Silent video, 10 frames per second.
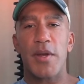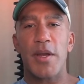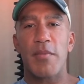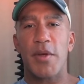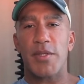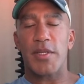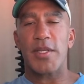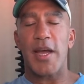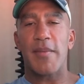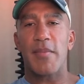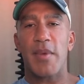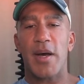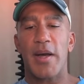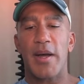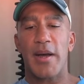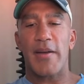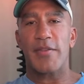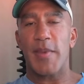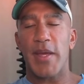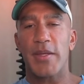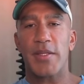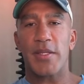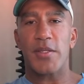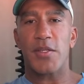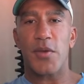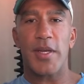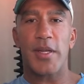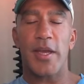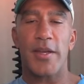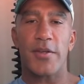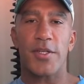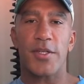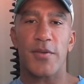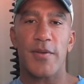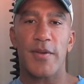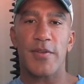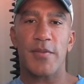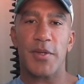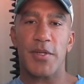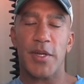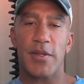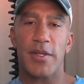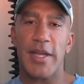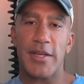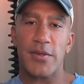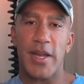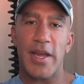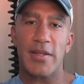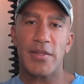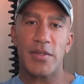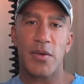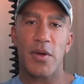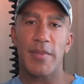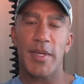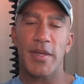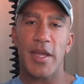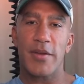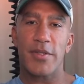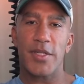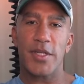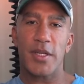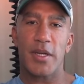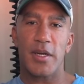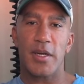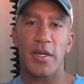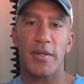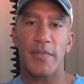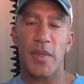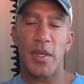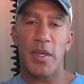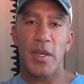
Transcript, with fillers: of the career, most of the time uh, I've spent is in trading energy derivatives, particularly natural gas. So I'm in energy uh,